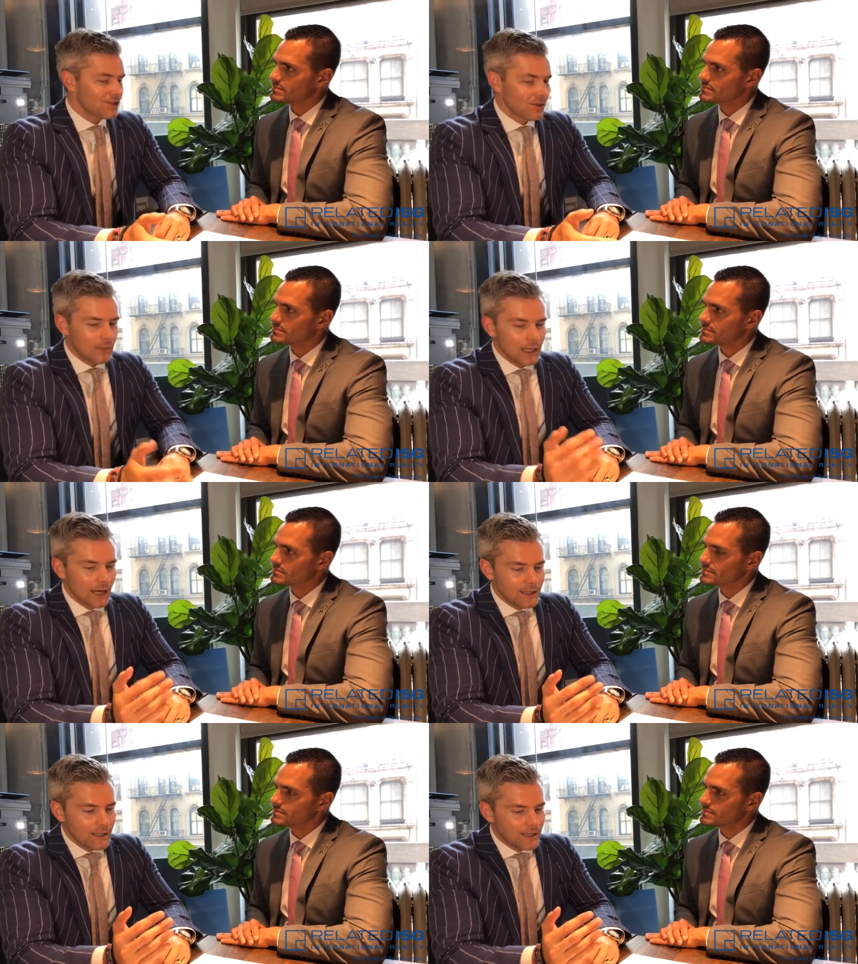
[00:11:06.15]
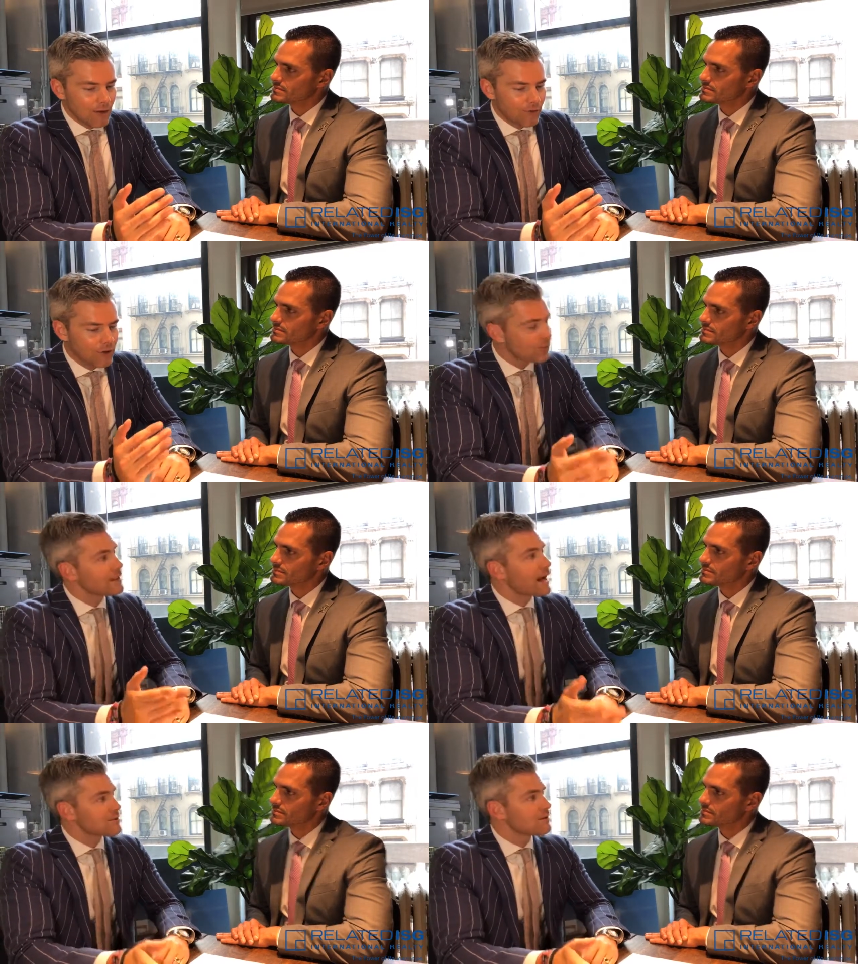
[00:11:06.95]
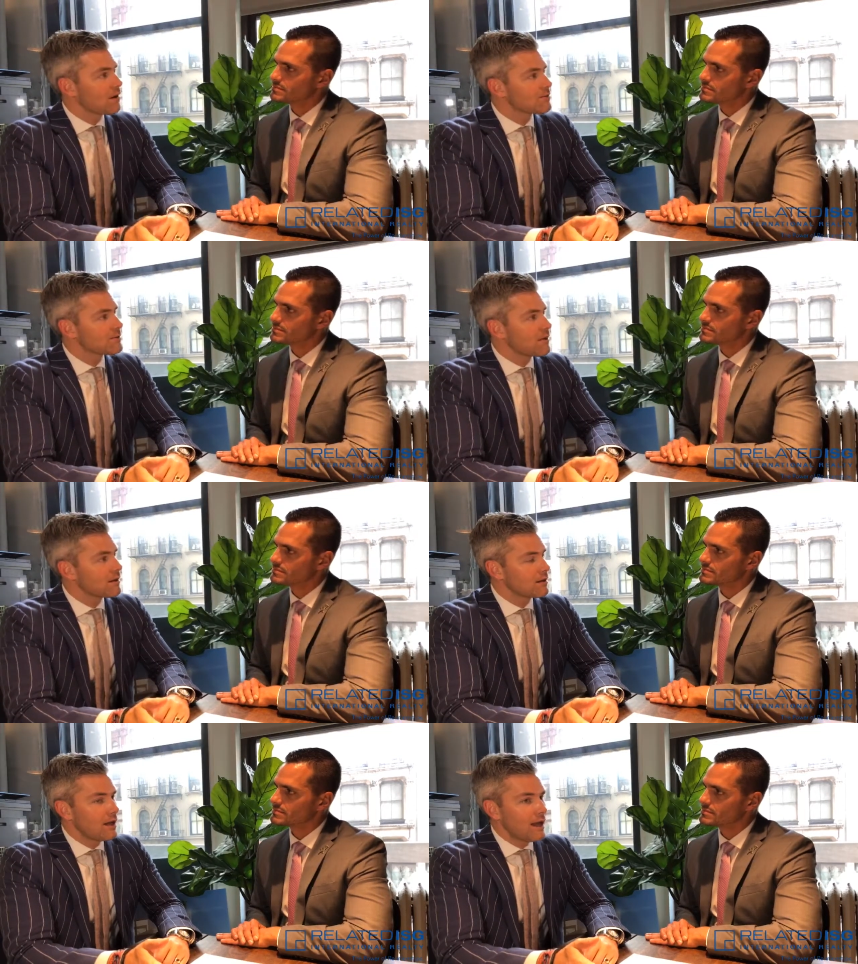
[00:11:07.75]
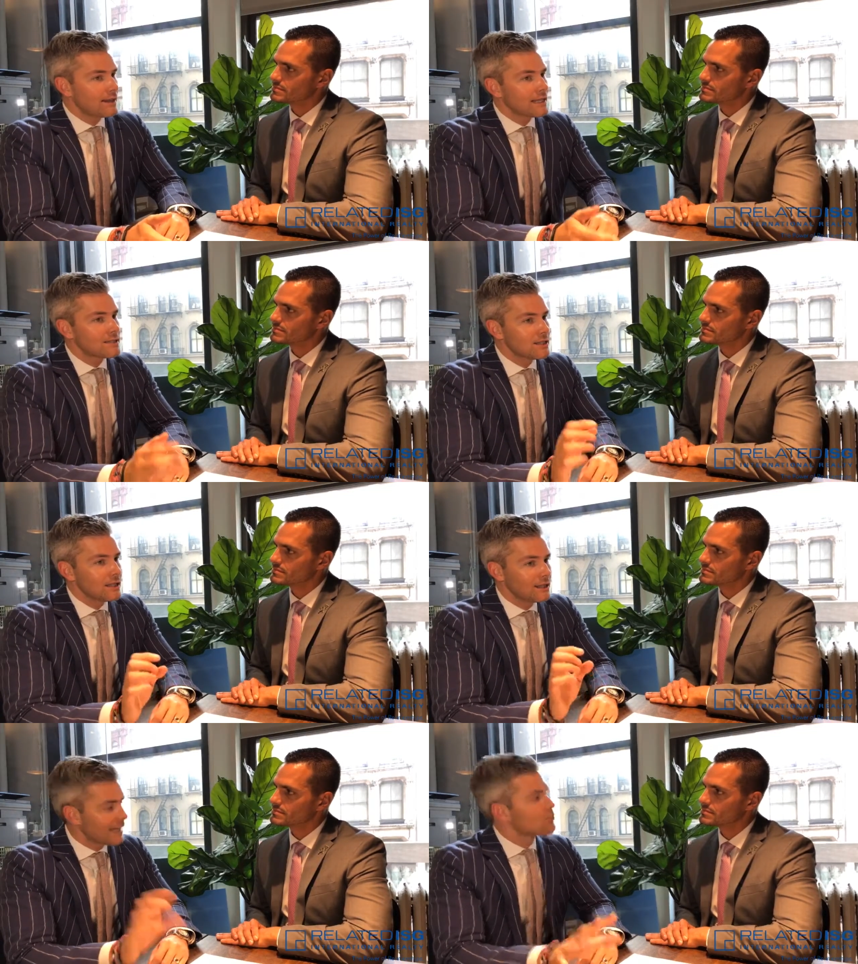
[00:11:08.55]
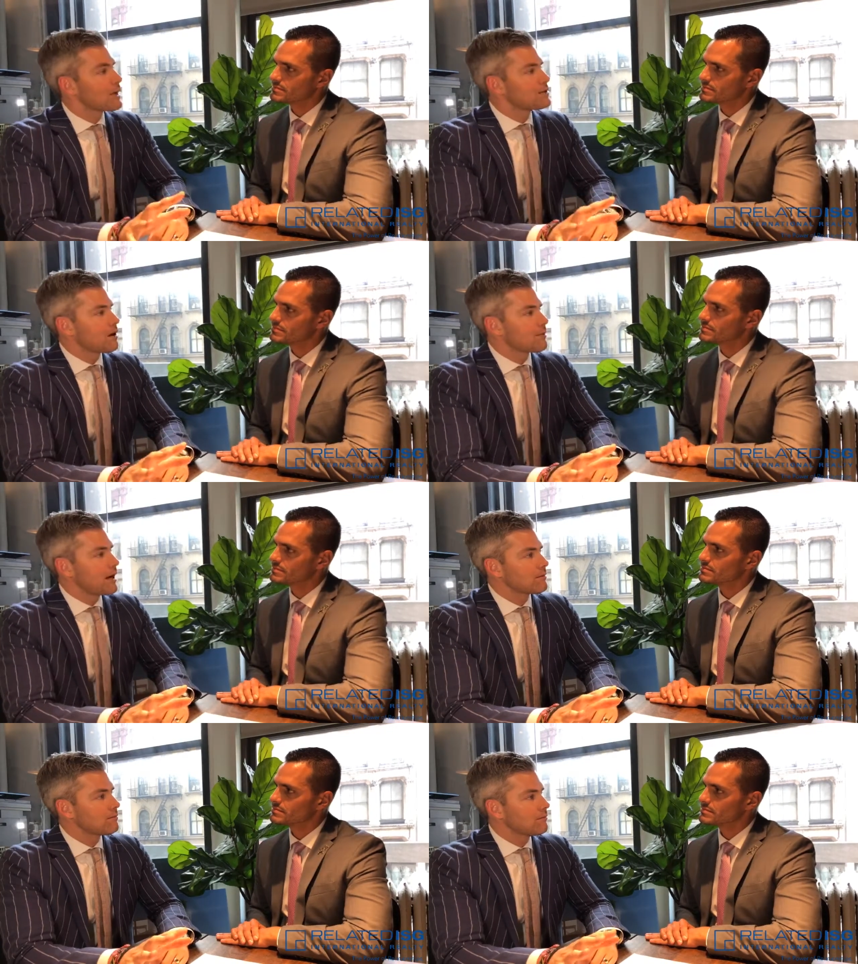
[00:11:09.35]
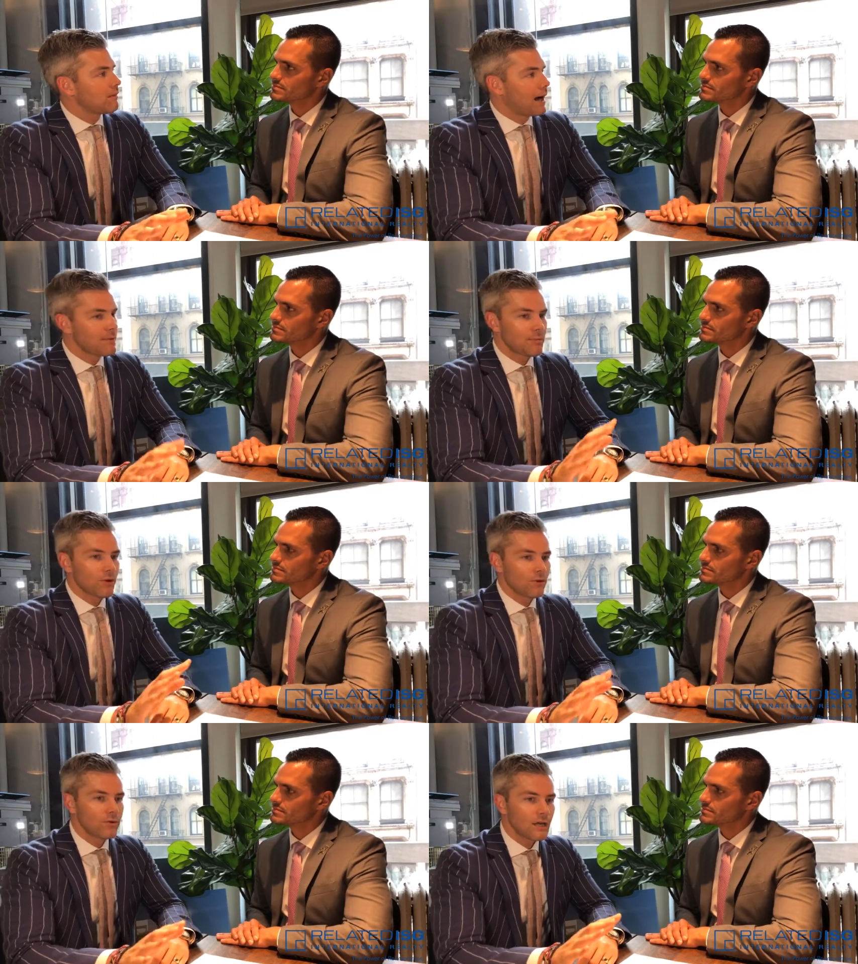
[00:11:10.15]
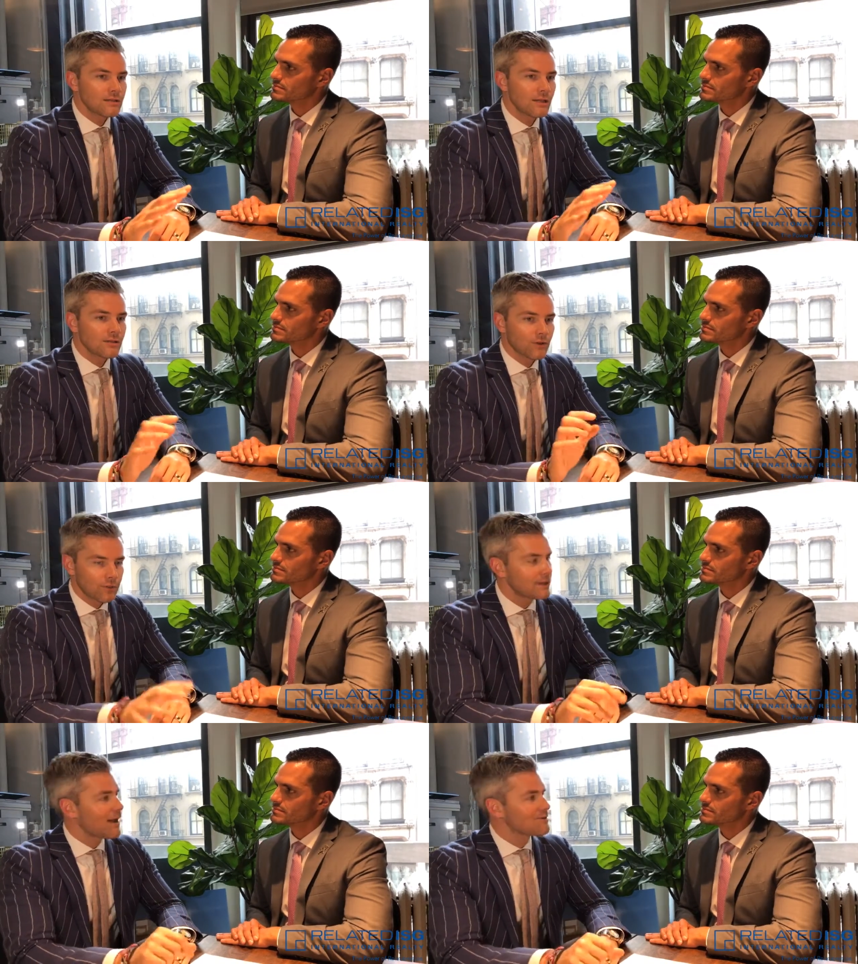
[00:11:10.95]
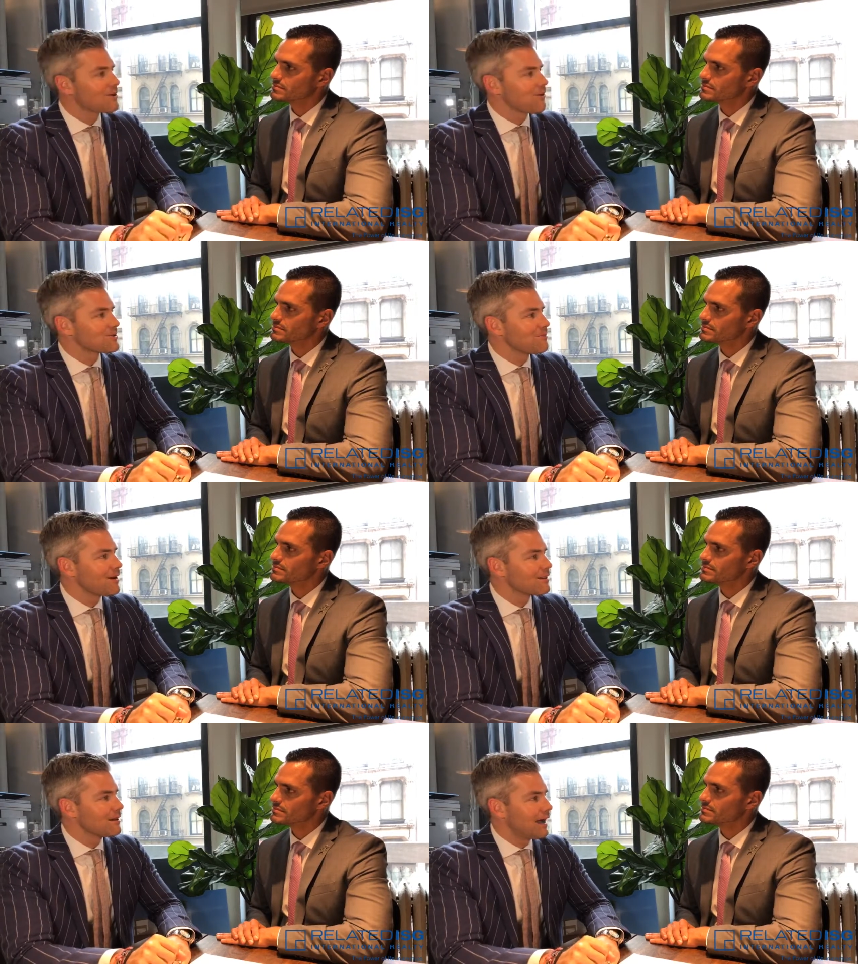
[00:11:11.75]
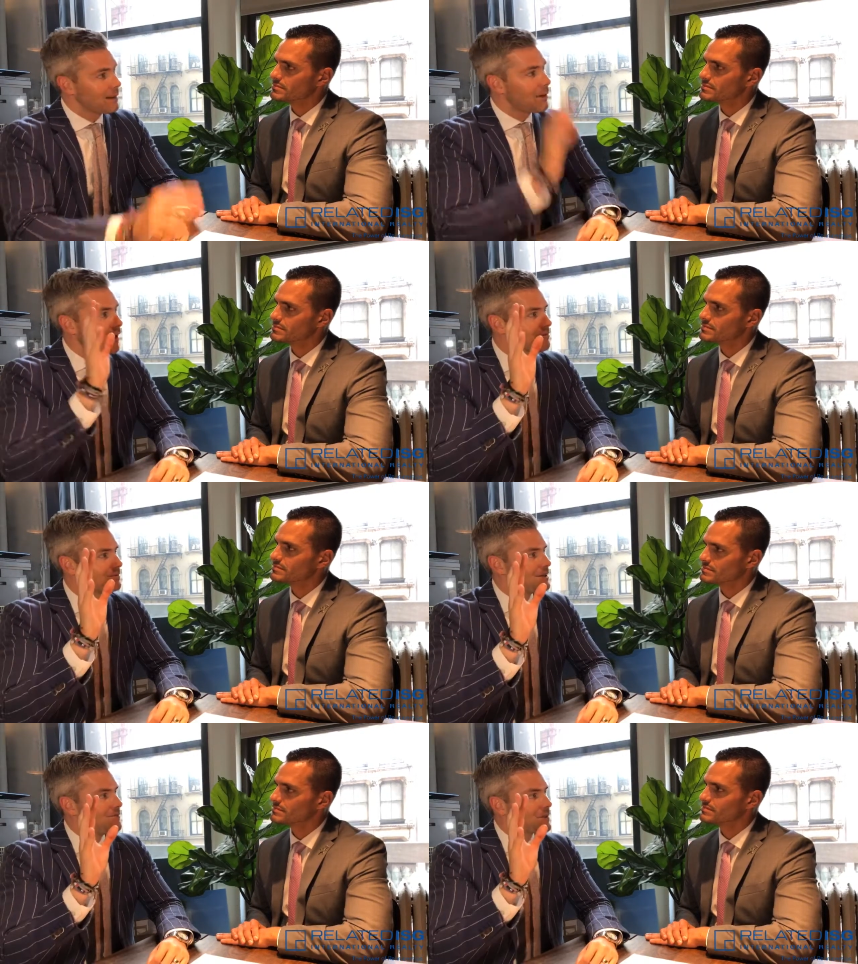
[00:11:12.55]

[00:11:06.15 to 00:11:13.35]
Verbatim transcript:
Speaker 1: So the minute I did a deal for three thousand dollars a month, that's that's what I talk about. I'm the broker who does deals for three thousand dollars a month and above.